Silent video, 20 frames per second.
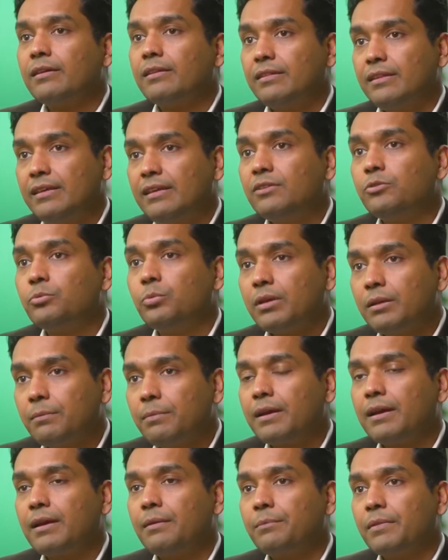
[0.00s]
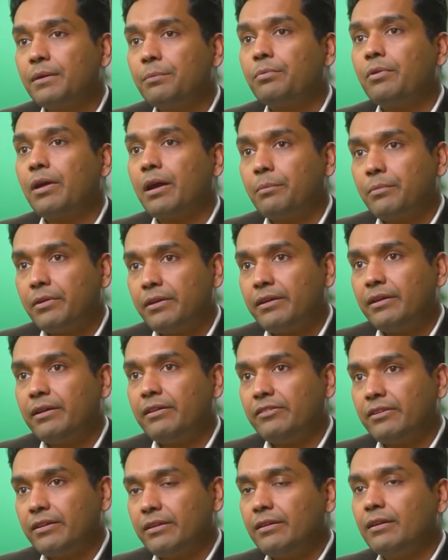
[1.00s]
These will become the primary
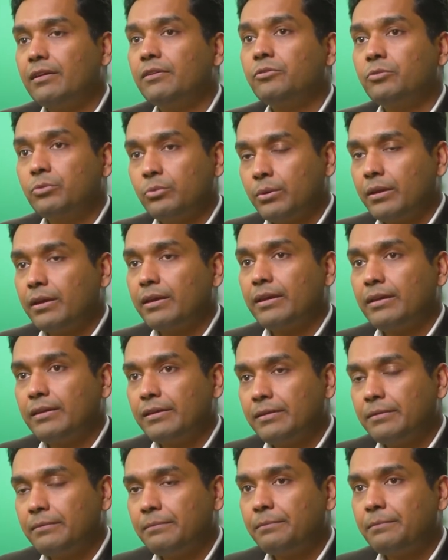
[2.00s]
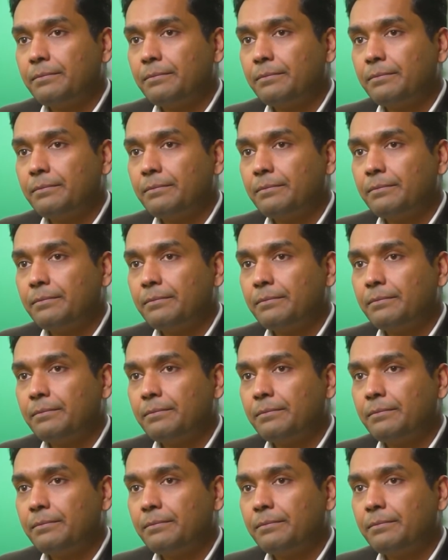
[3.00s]
agenda soon again.